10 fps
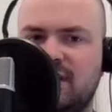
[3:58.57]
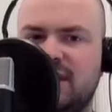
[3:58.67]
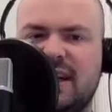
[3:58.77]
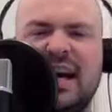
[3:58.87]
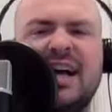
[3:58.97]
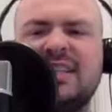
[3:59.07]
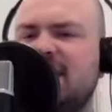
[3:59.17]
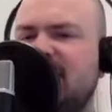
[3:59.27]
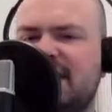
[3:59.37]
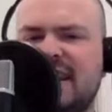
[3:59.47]
Is it a
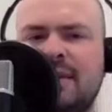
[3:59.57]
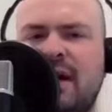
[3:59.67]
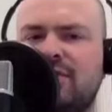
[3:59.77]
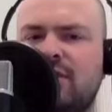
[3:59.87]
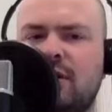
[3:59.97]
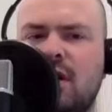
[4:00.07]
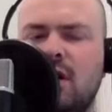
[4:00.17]
constant team effort